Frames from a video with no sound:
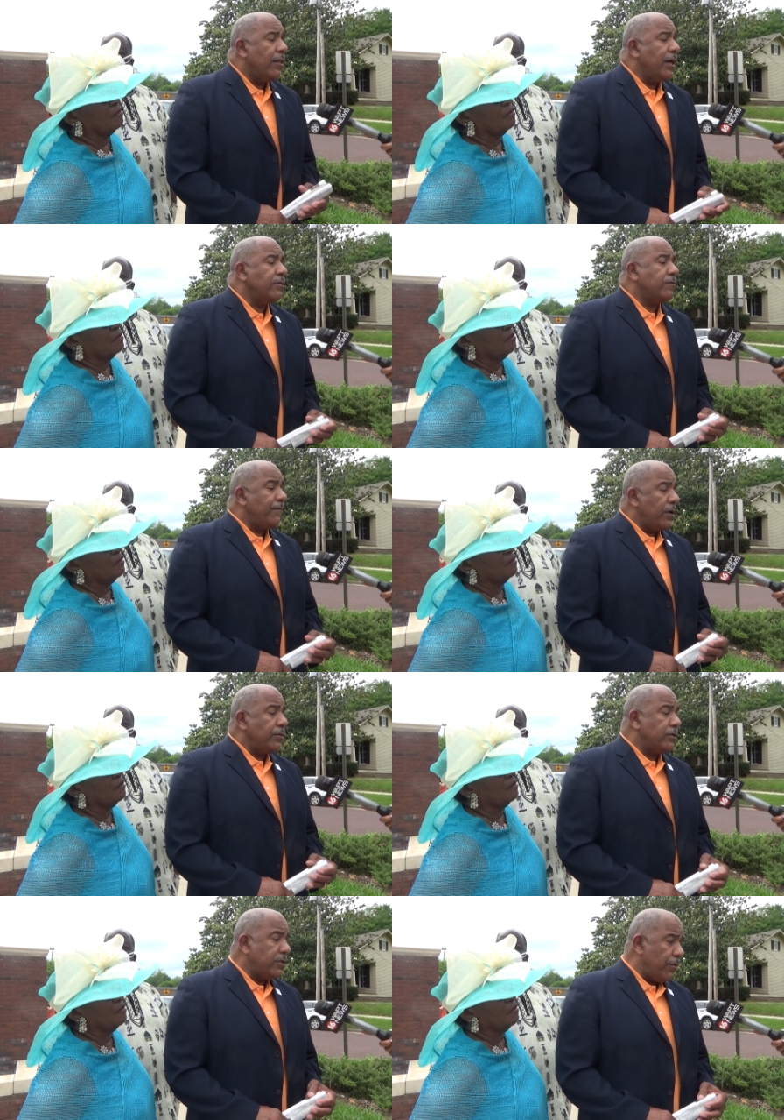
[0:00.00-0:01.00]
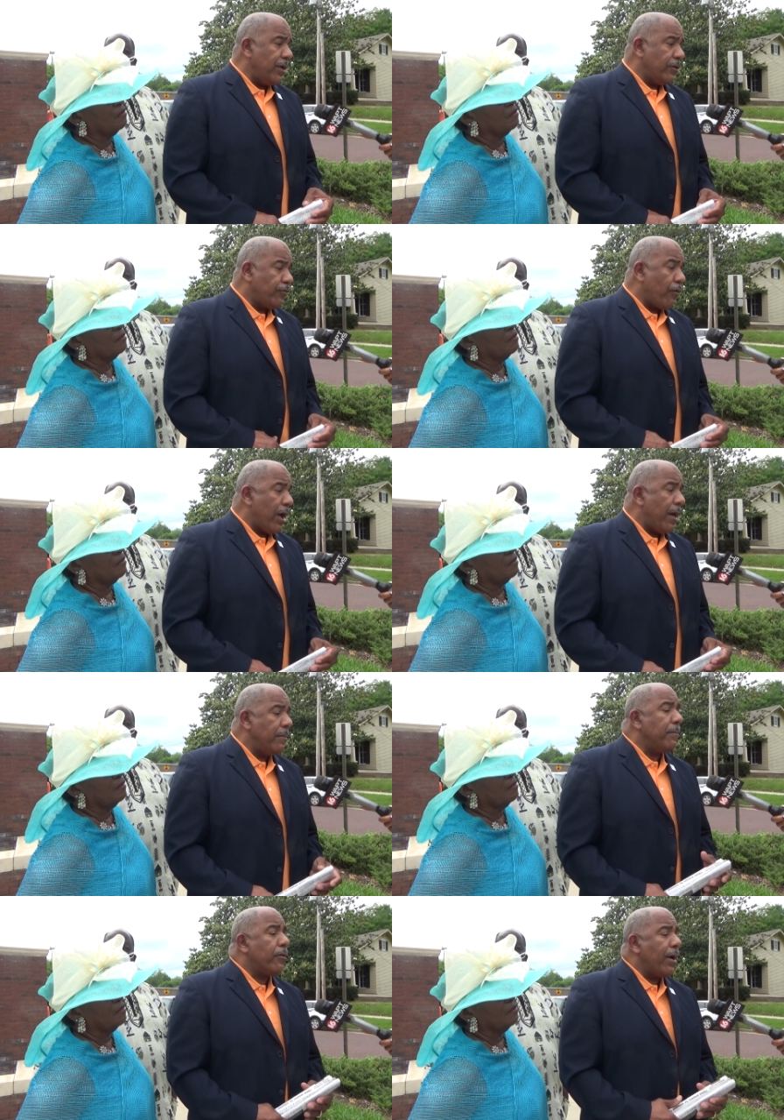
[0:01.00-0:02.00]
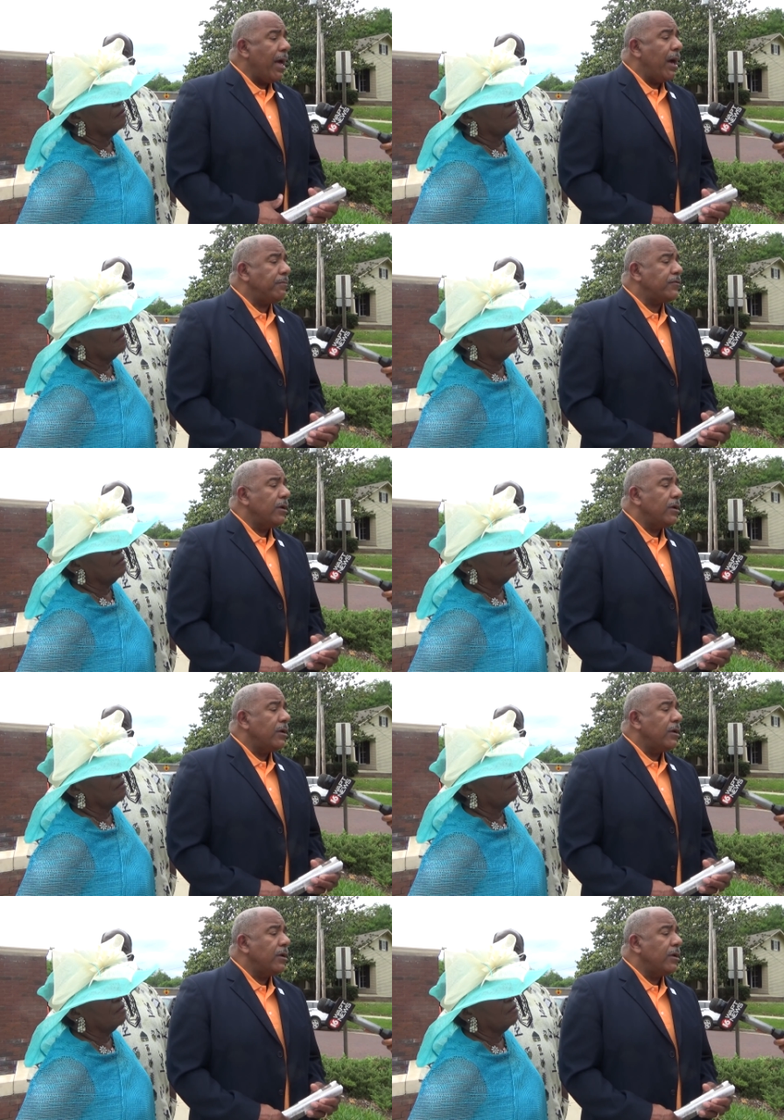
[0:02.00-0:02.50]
That is a very serious crime, and perhaps